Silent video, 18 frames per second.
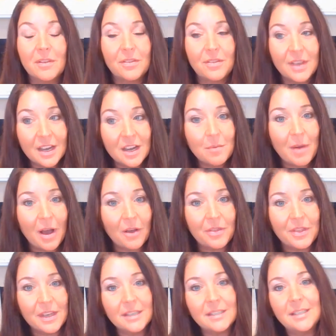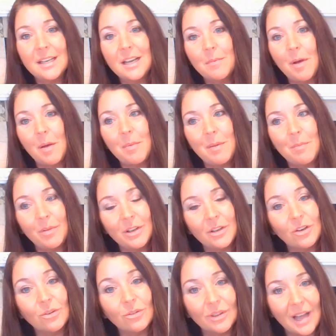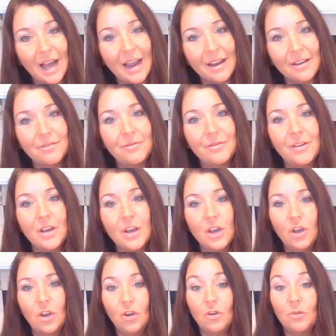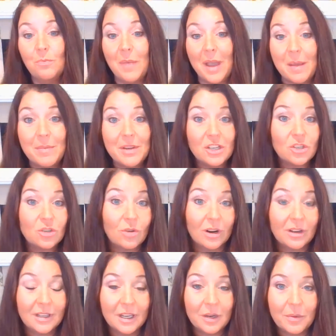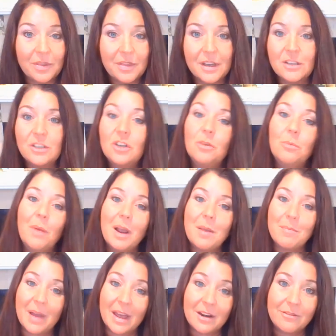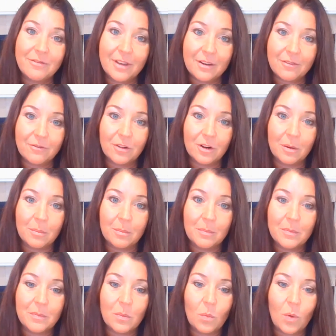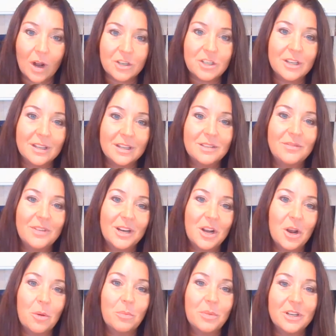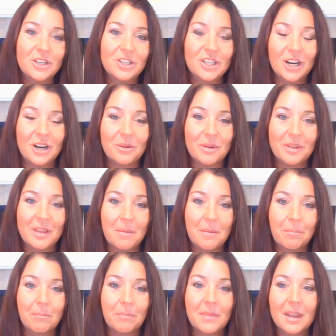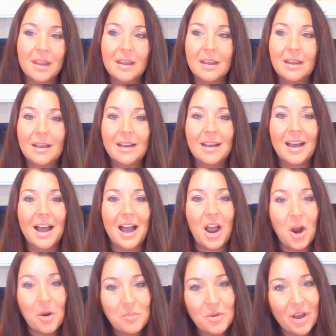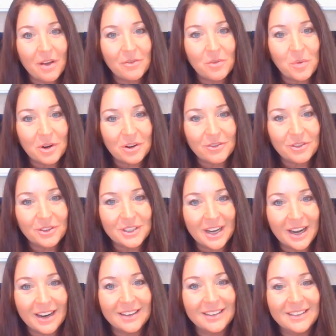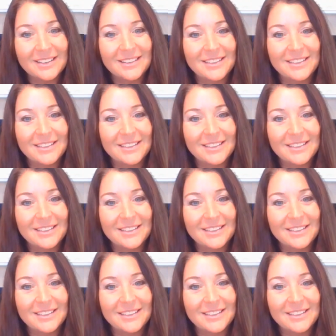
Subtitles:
Think about this. Think about people in your life who may be struggling with this, who might benefit from watching this video, and please share it with them. I hope you have a wonderful day.